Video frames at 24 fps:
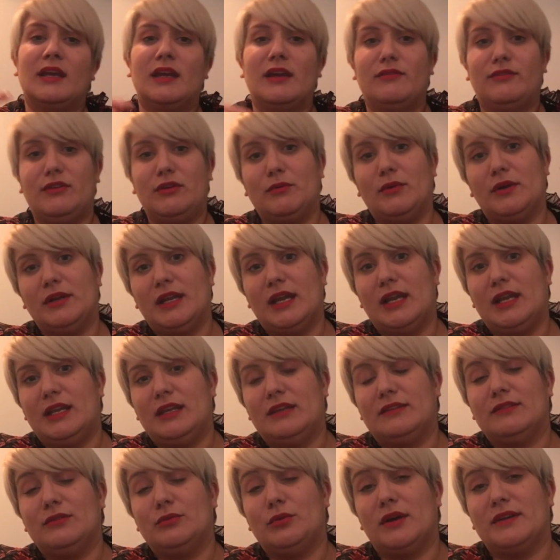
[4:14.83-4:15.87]
If you want
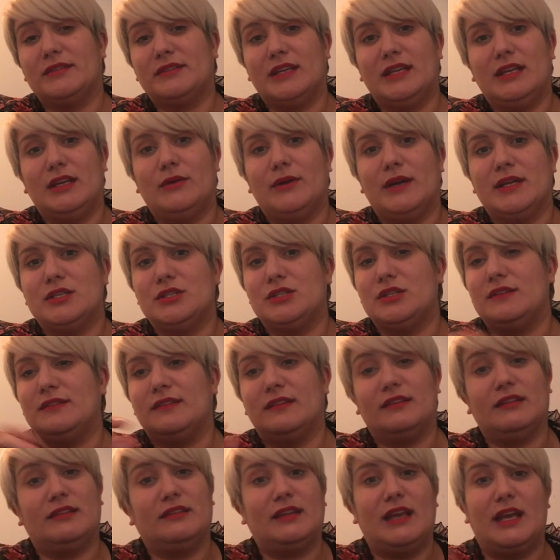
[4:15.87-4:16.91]
any to ask any questions,
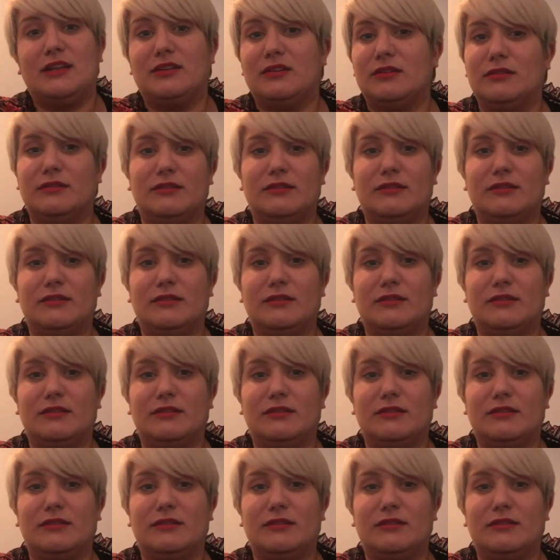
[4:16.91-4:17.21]
as I said,